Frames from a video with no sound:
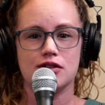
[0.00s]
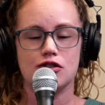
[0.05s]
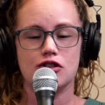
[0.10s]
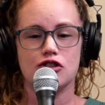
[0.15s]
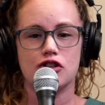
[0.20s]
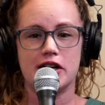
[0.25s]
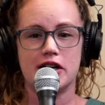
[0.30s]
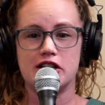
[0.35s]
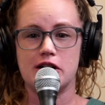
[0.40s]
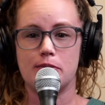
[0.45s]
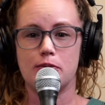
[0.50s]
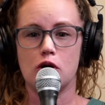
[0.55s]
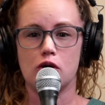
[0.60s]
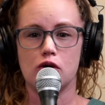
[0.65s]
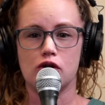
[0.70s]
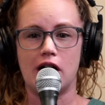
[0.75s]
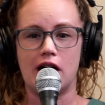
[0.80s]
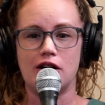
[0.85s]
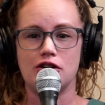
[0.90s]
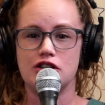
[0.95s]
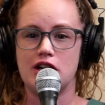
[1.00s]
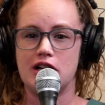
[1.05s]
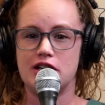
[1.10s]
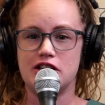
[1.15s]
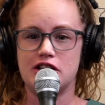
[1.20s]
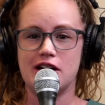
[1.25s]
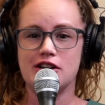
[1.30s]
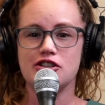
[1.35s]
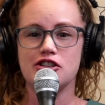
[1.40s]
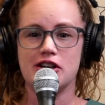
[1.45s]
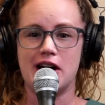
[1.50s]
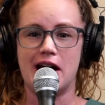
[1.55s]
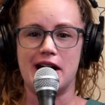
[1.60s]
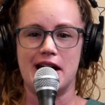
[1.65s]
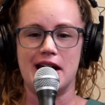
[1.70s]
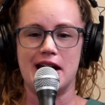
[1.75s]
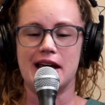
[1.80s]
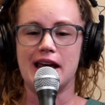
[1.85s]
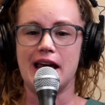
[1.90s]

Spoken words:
trigeminal neuralgia, tension headache,